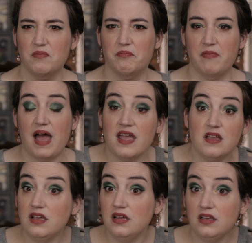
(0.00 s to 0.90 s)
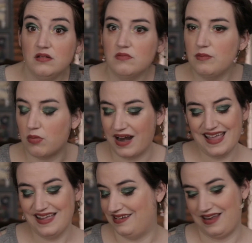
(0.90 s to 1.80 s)
my
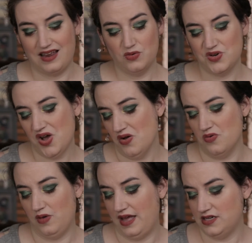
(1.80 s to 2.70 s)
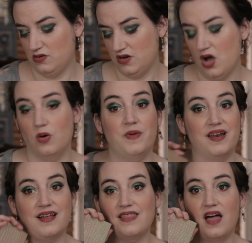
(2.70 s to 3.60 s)
brain. I don't know,
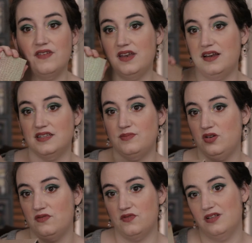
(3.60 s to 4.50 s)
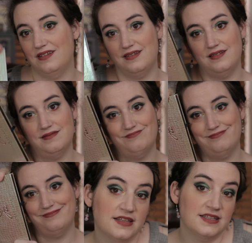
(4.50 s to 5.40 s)
but I love it and it's beautiful.
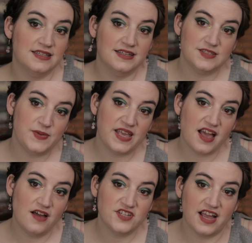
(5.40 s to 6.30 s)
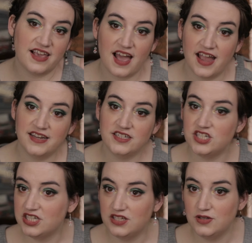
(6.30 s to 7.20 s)
Speaking of Jackie Aina,
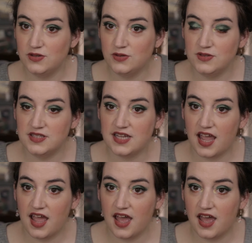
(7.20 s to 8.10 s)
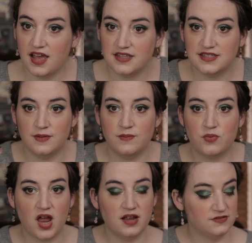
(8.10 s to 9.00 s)
she used some
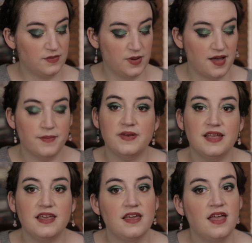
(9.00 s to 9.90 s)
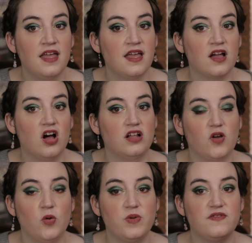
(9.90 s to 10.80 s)
products from a company
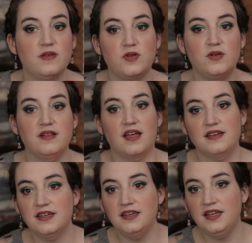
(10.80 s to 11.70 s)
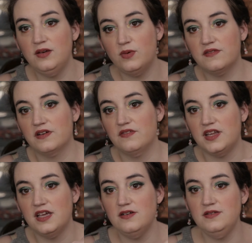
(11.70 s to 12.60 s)
called OPV Beauty London in one of her
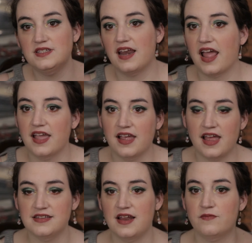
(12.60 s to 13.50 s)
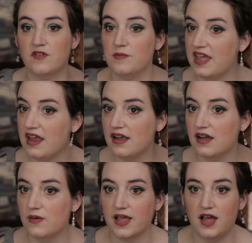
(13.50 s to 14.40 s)
videos, and I ended up from there
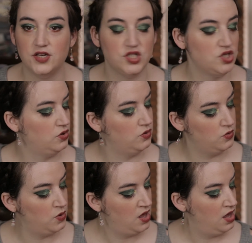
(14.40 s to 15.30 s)
going on to